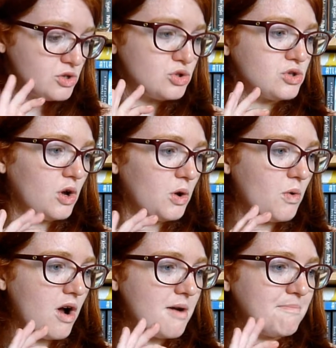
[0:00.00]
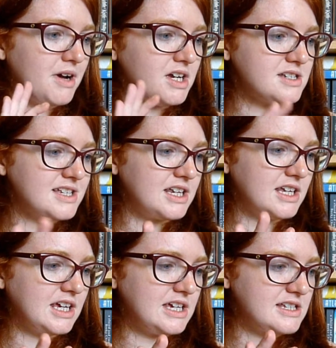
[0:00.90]
So um, my
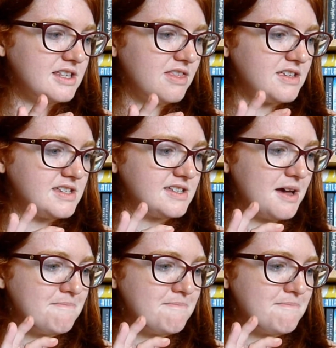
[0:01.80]
understanding is that this is a